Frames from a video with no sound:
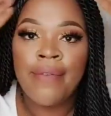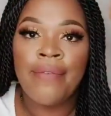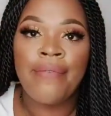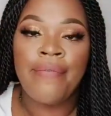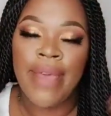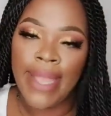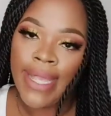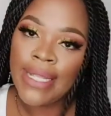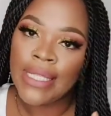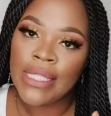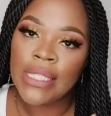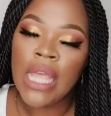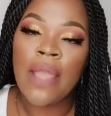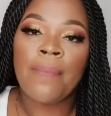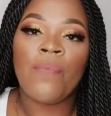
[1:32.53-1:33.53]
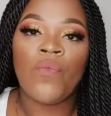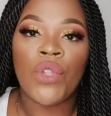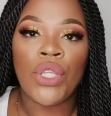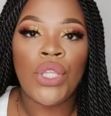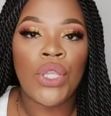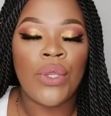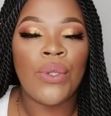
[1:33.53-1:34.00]
face
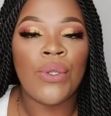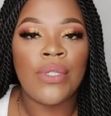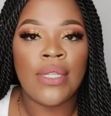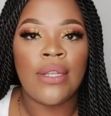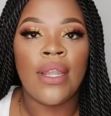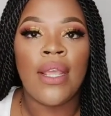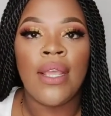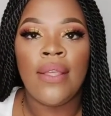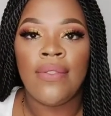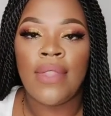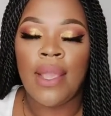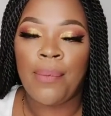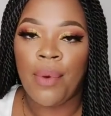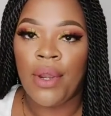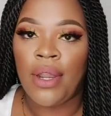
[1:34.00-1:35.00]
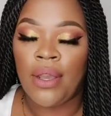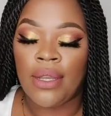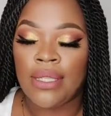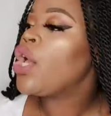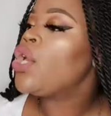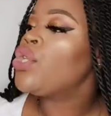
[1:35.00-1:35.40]
using their product.